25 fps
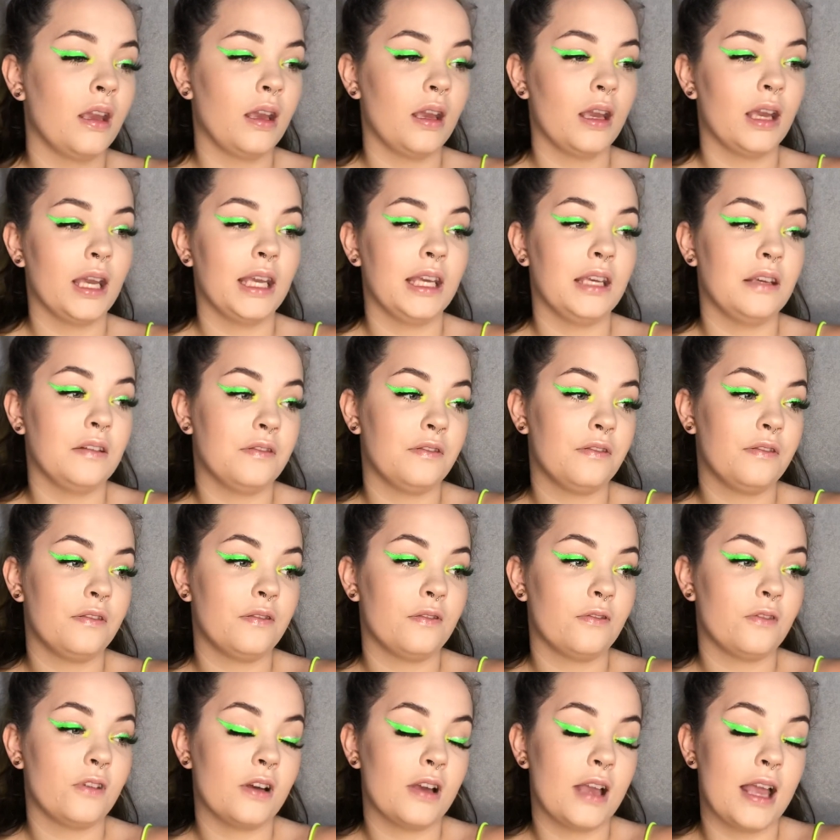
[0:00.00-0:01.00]
If
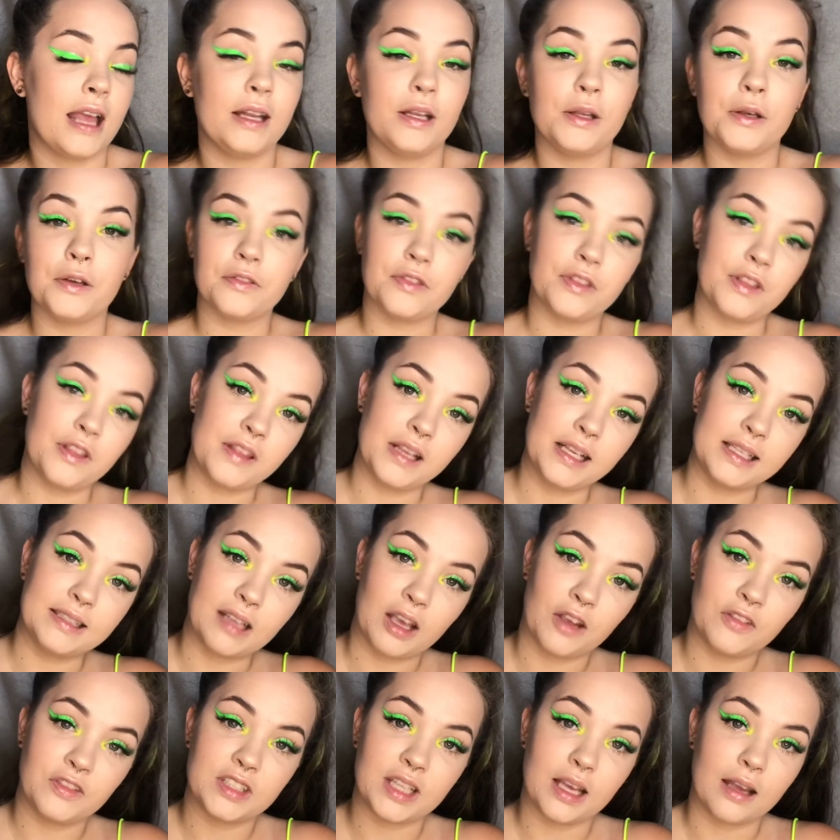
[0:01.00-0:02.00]
any of the things I've
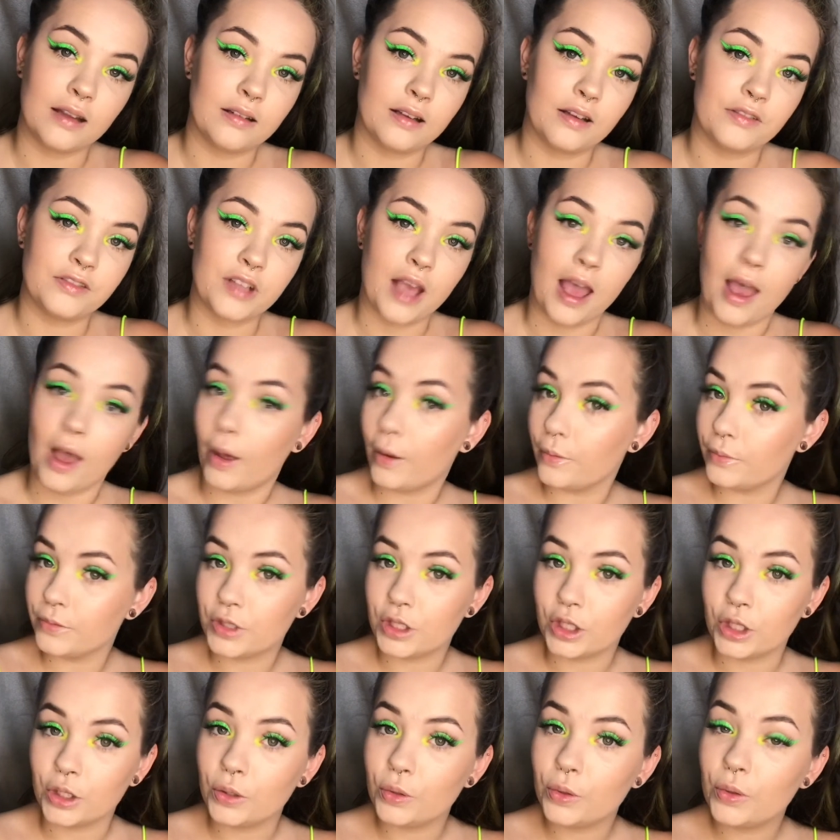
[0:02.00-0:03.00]
said have helped
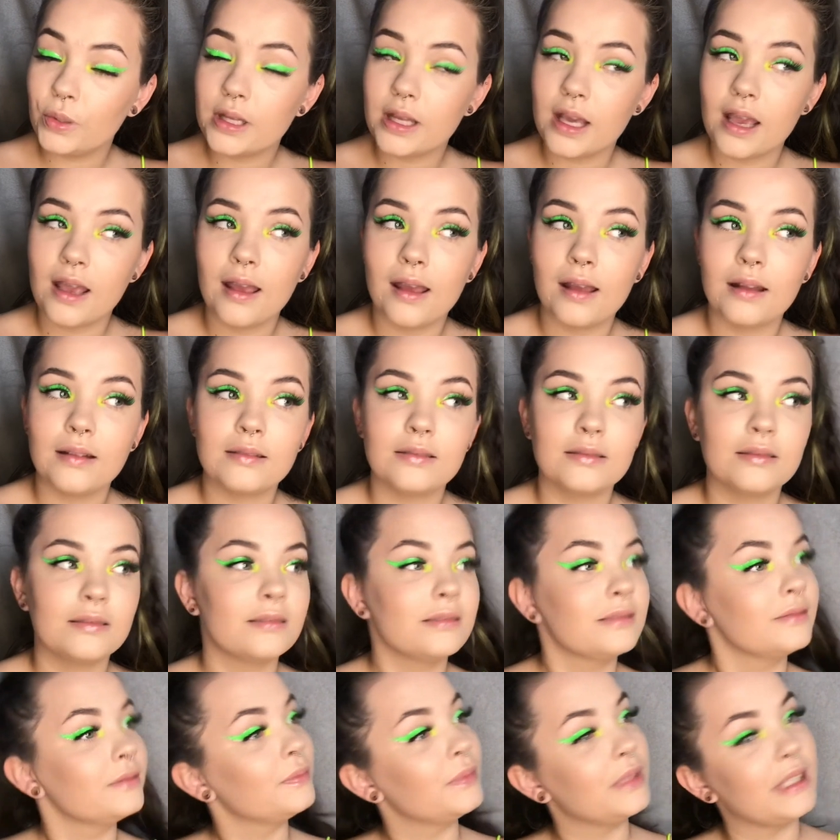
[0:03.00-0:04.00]
you, then
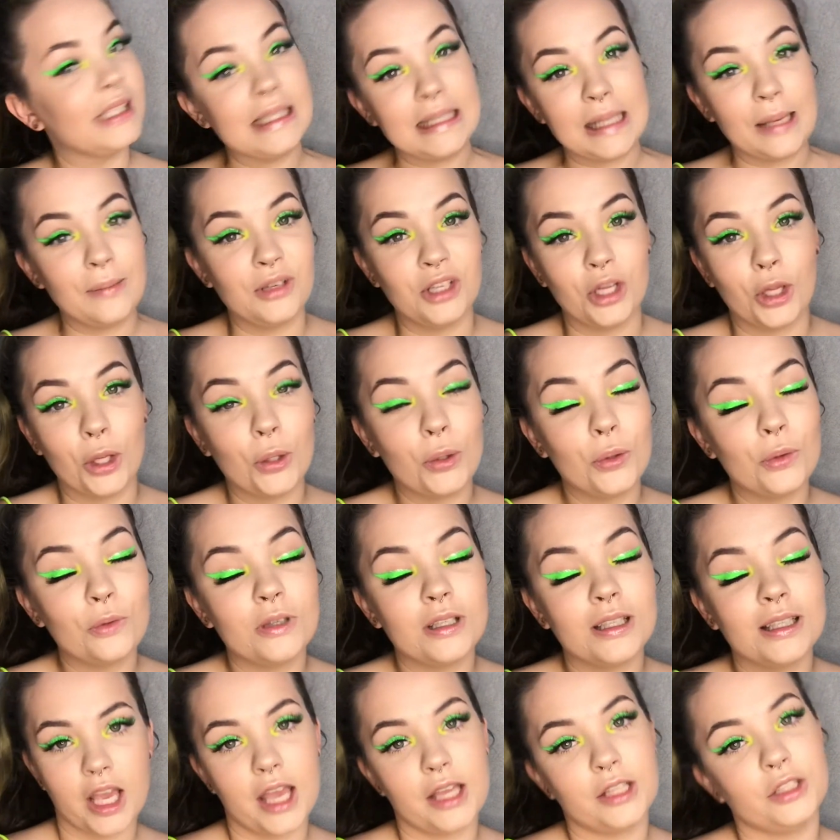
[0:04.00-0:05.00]
please let me know.
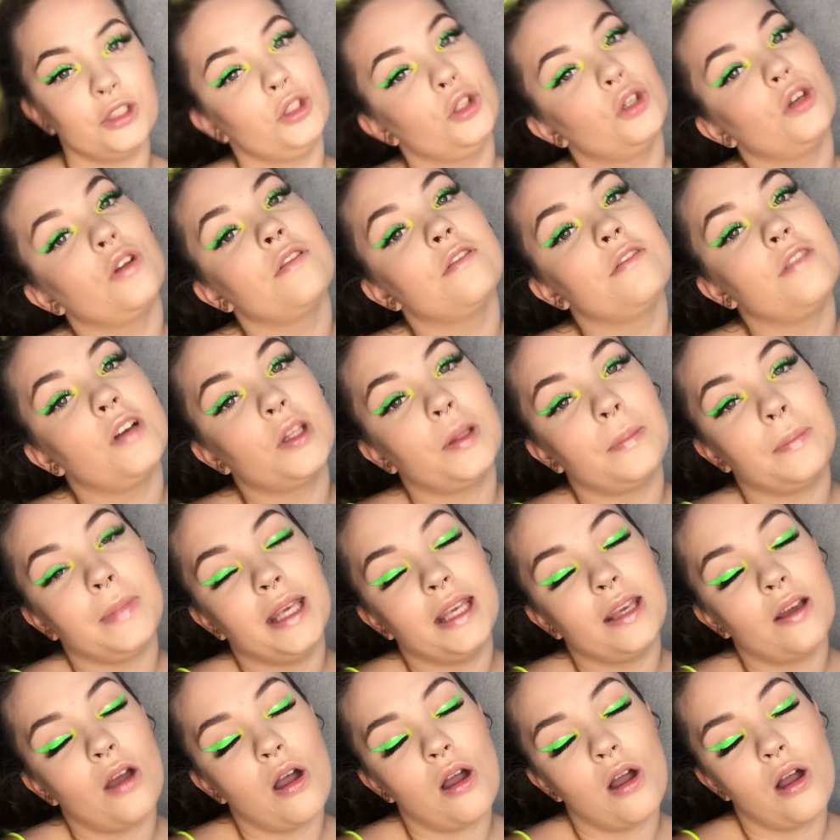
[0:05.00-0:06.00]
And you can follow me
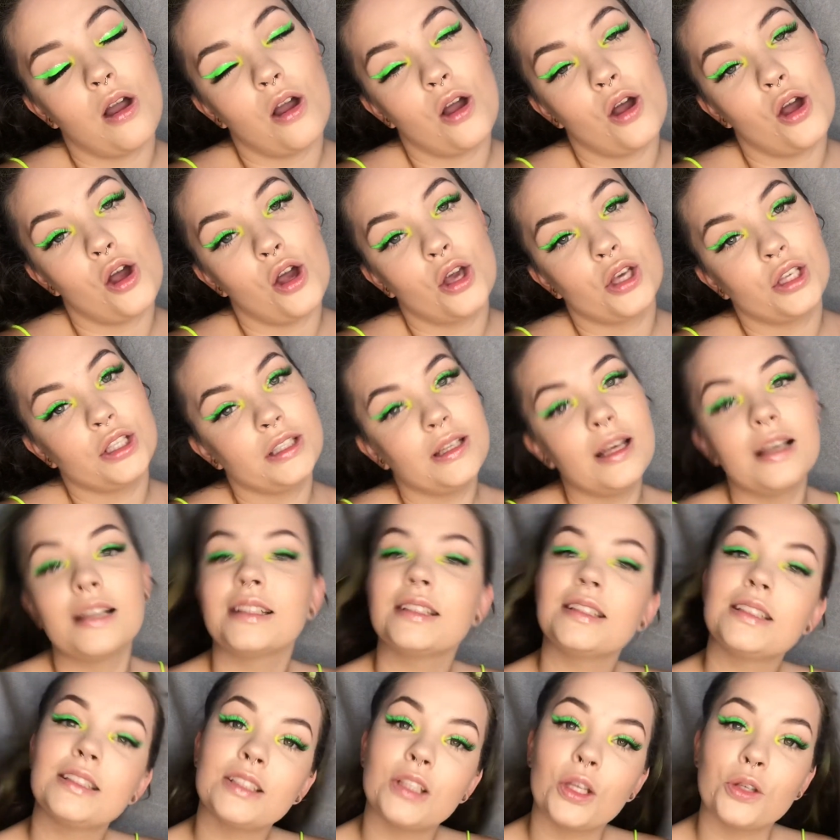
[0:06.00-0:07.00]
on
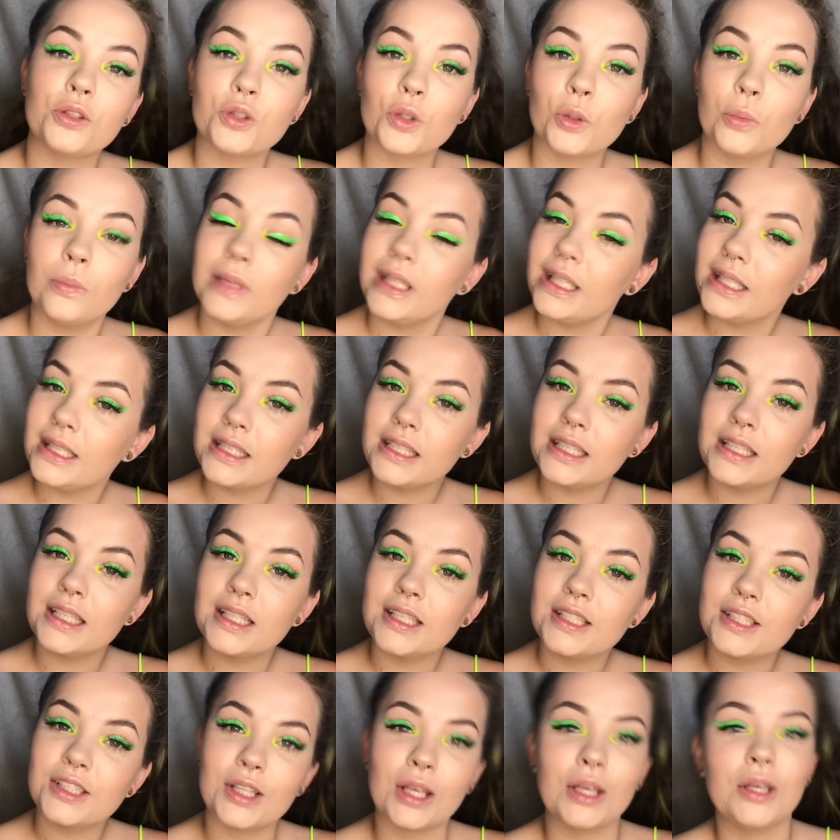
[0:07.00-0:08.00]
social media,
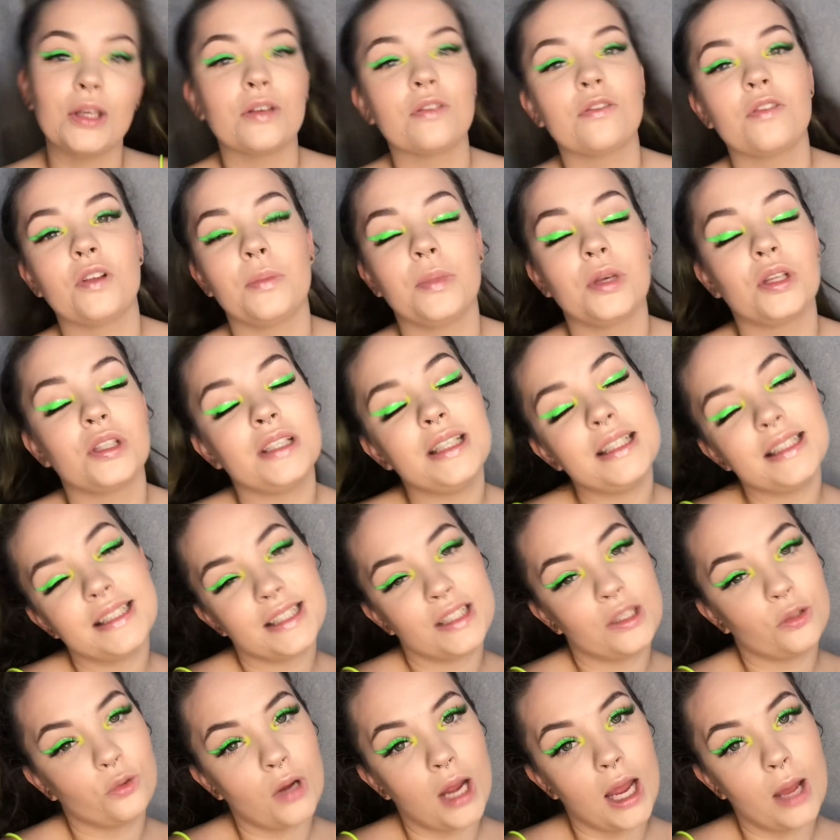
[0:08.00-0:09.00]
so you can follow me on
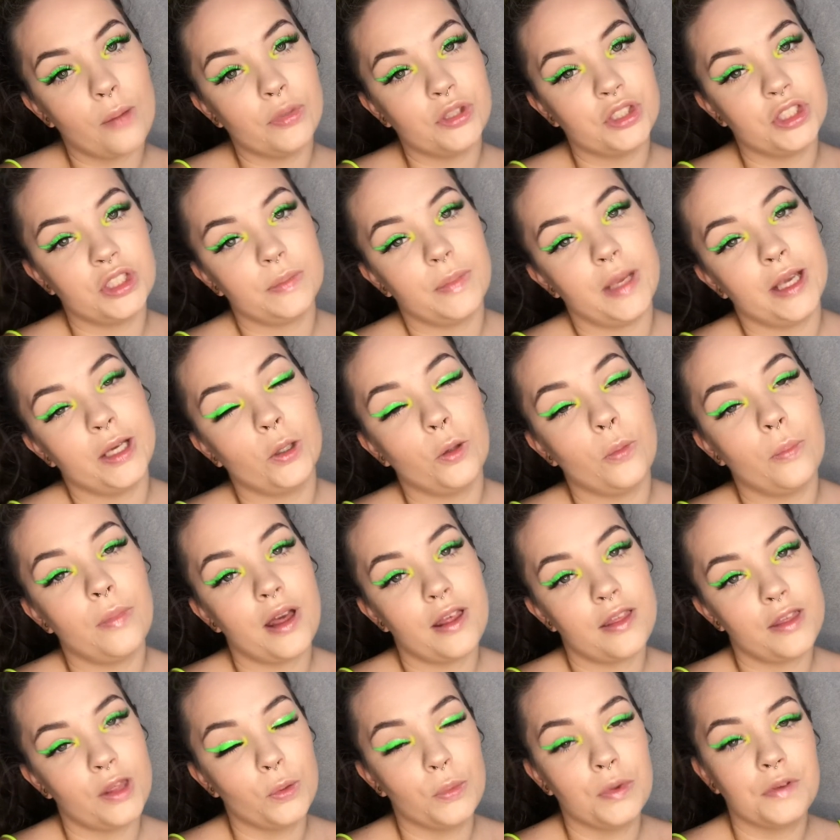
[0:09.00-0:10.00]
Instagram, which is
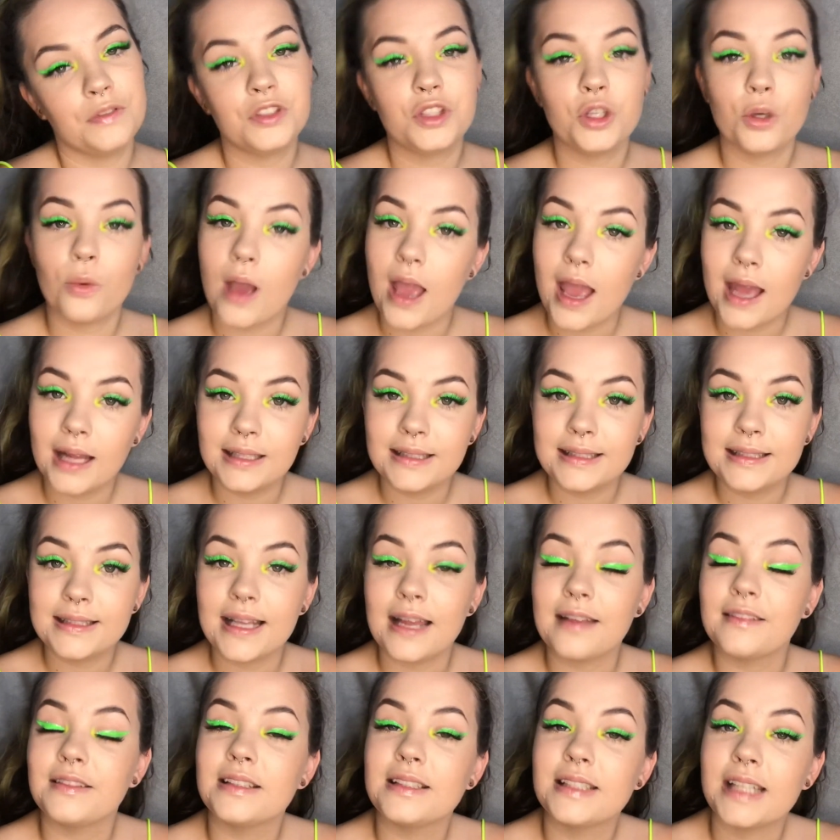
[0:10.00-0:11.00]
makeupbethann with 2 N's,
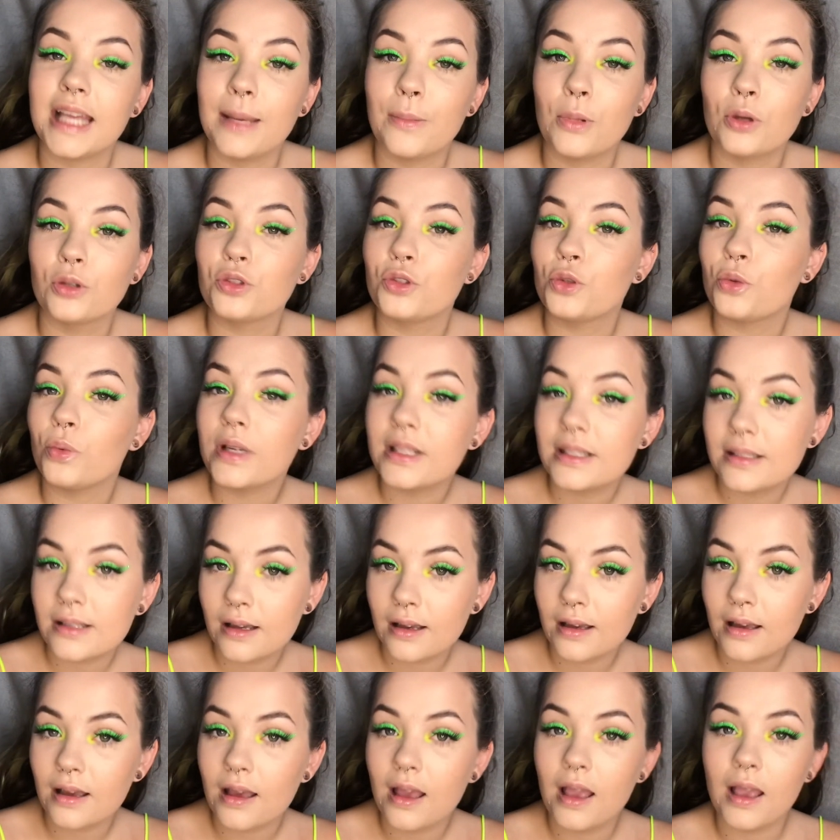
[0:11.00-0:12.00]
and the same on
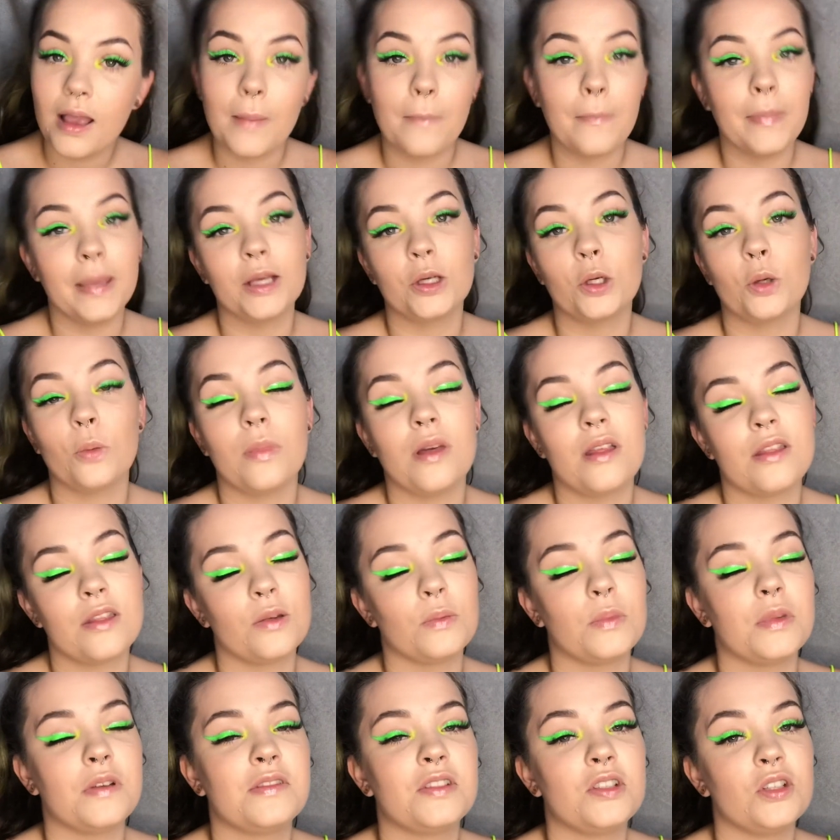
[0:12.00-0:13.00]
Twitter, makeupbethann
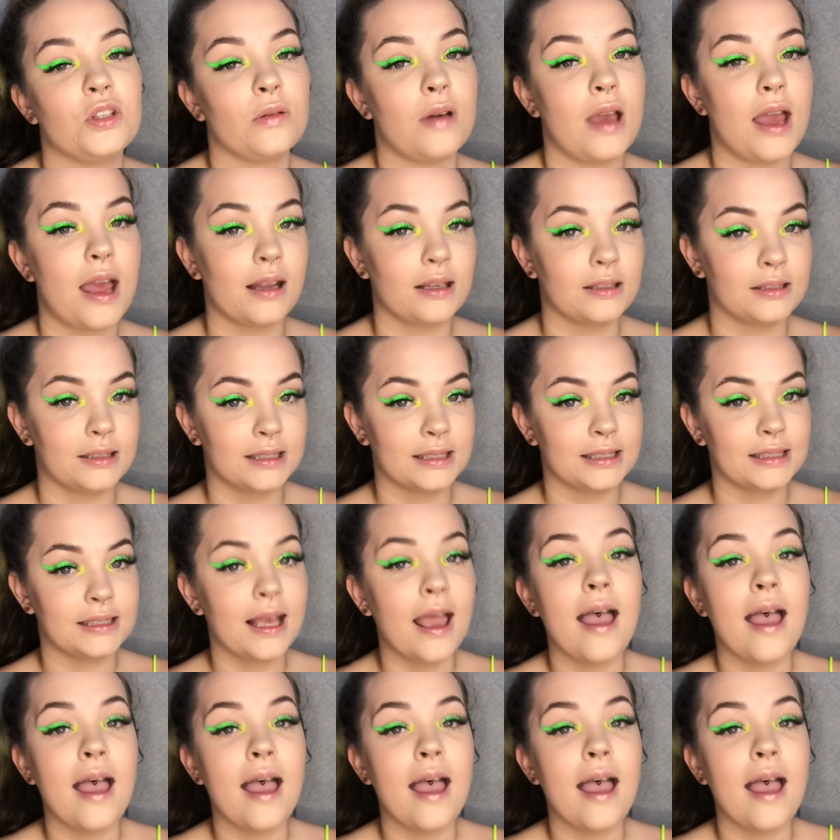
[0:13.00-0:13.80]
with 2 N's.